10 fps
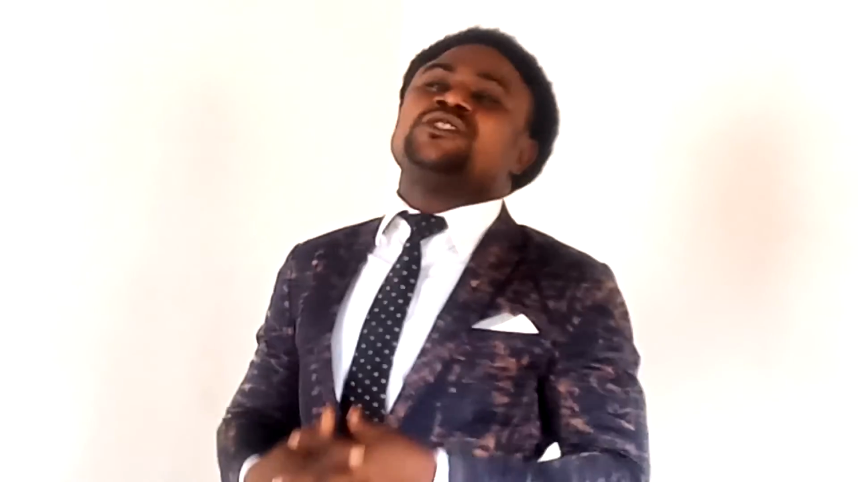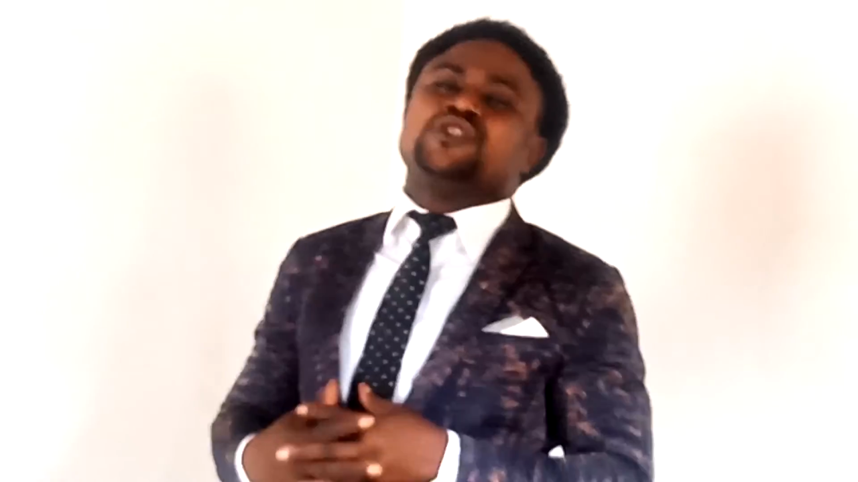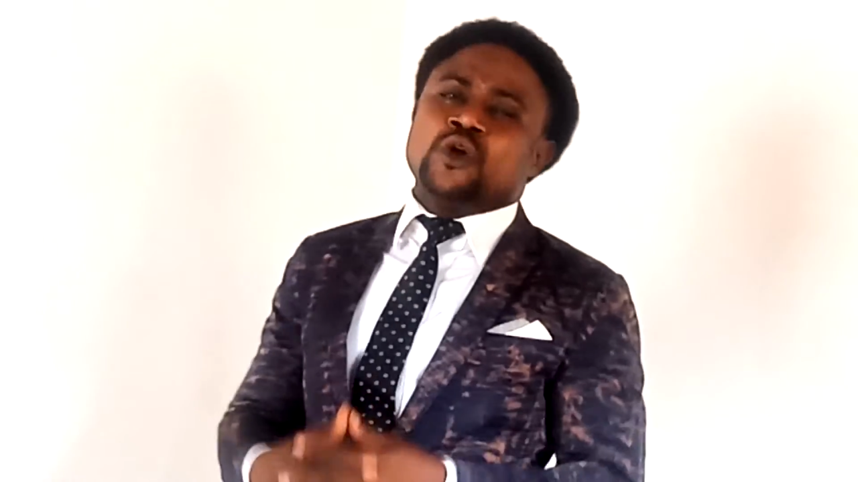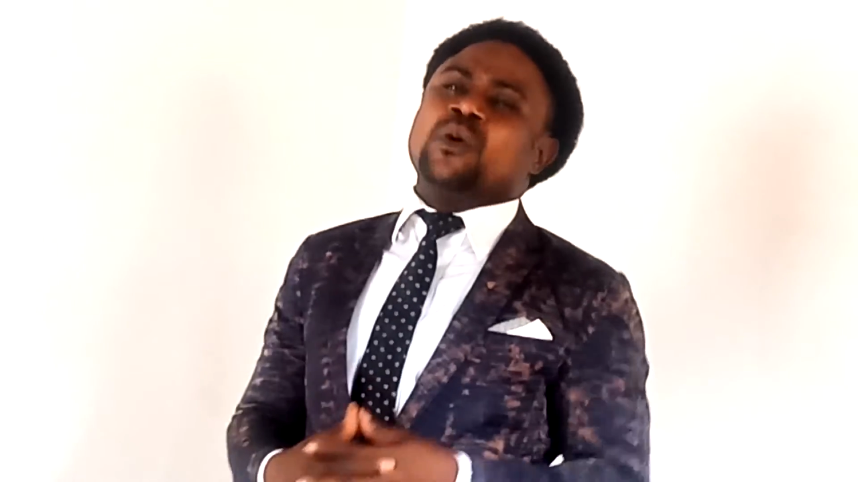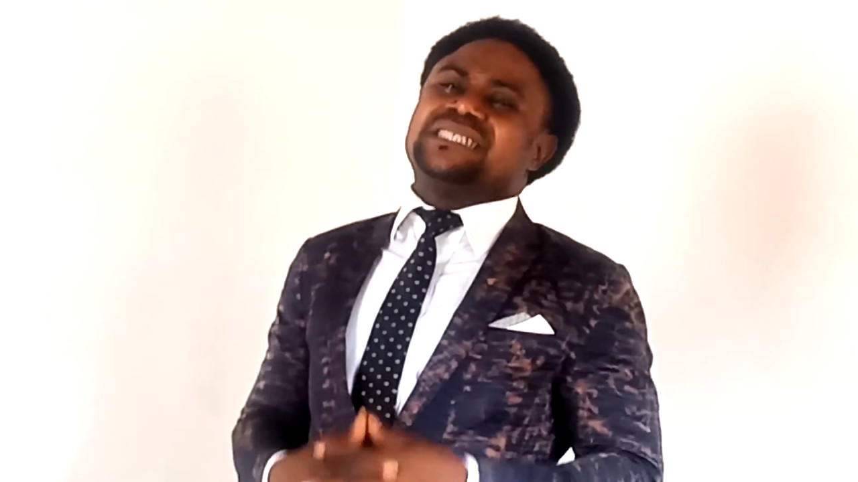
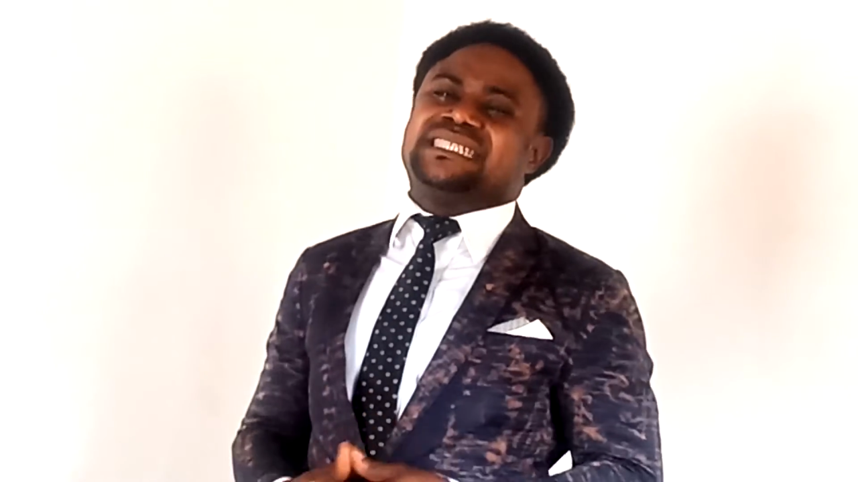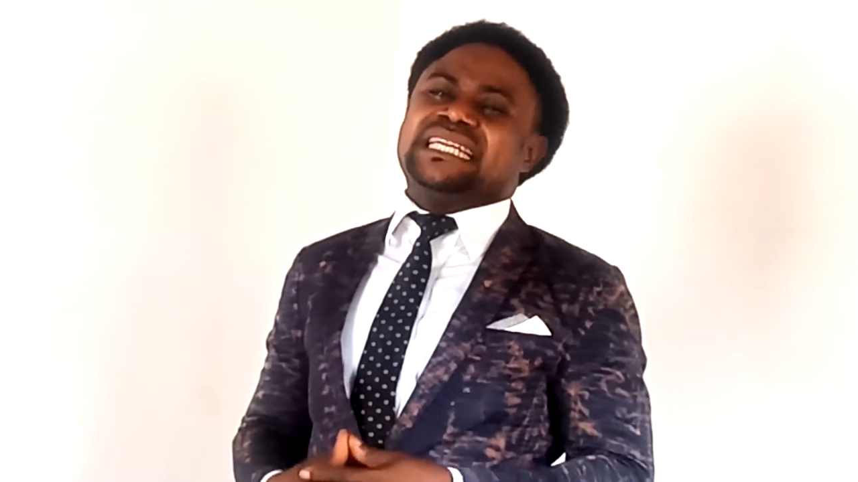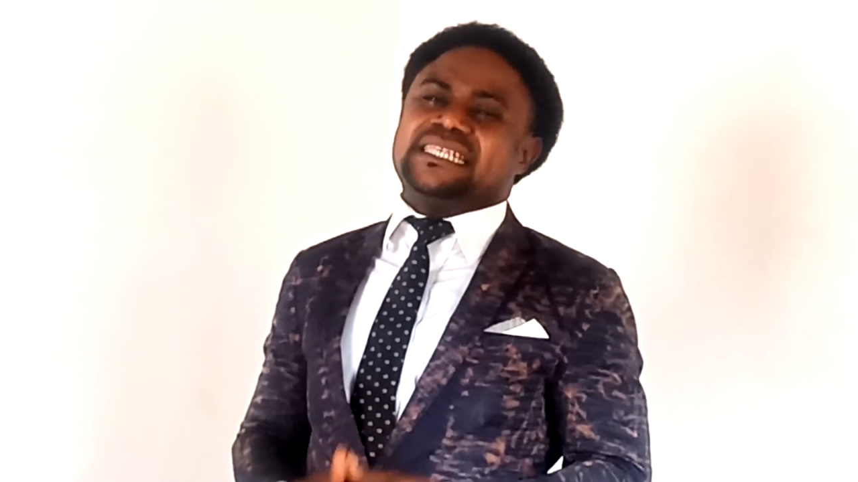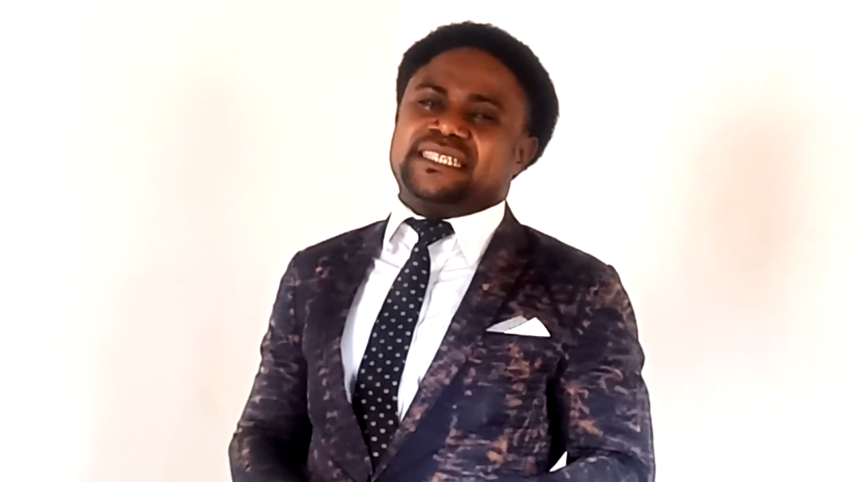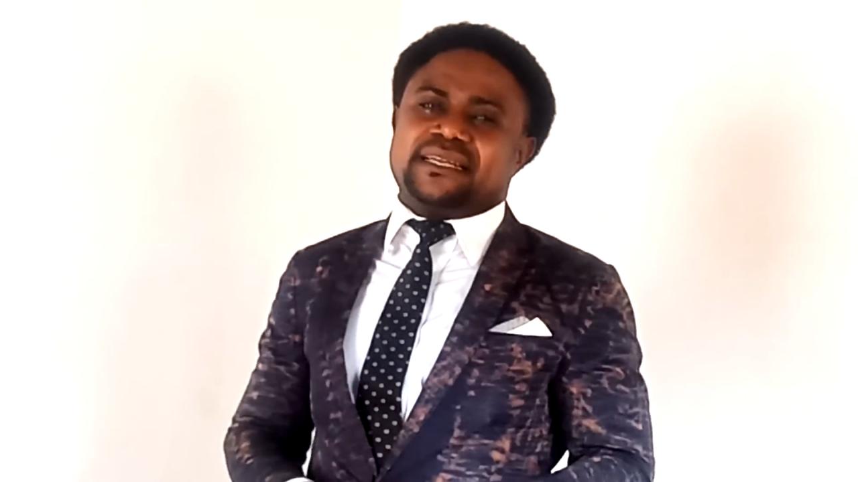Do it
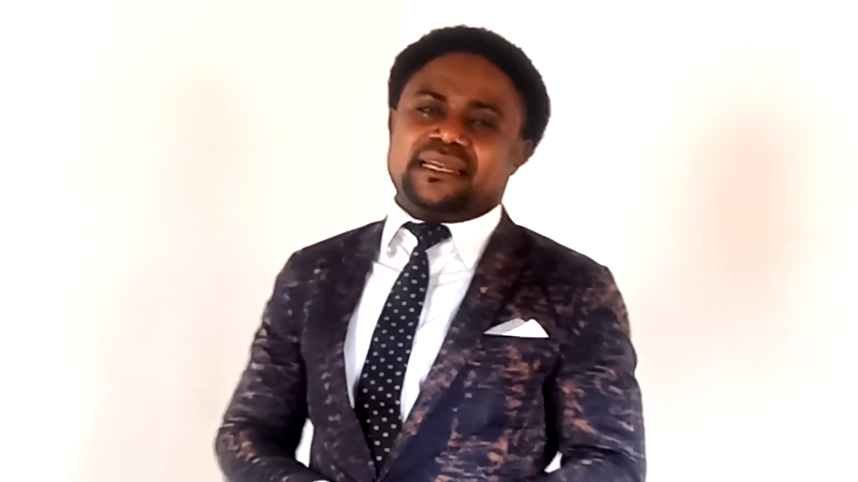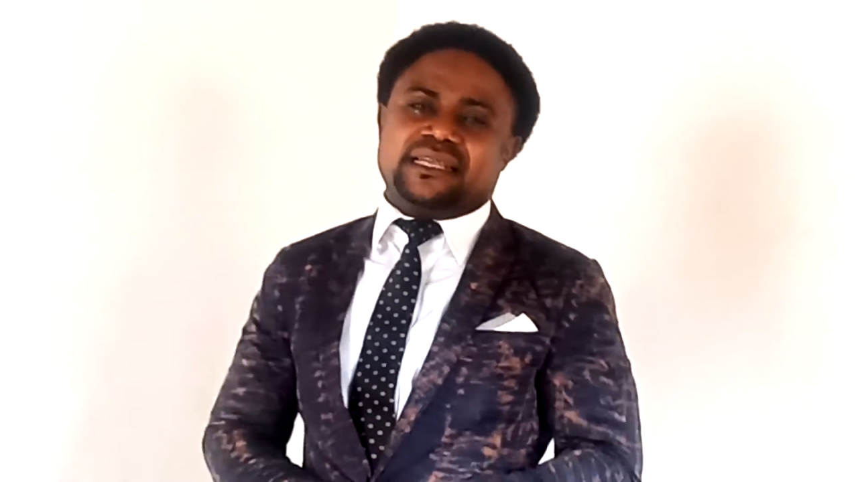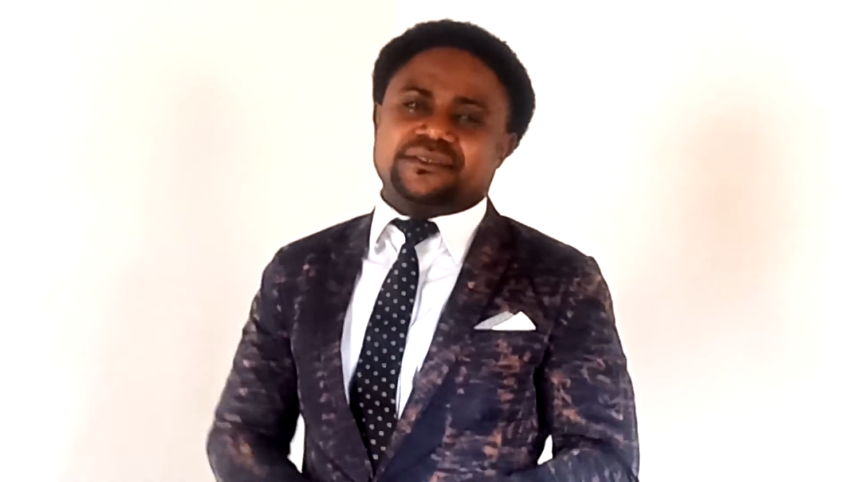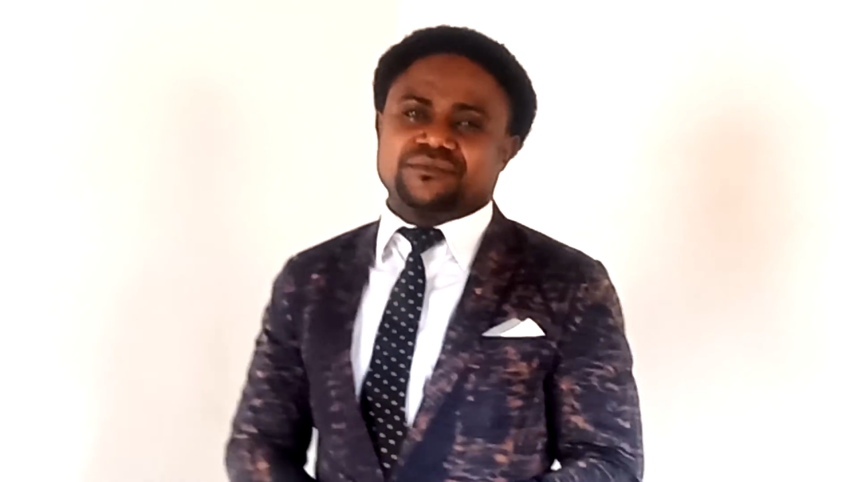diligently.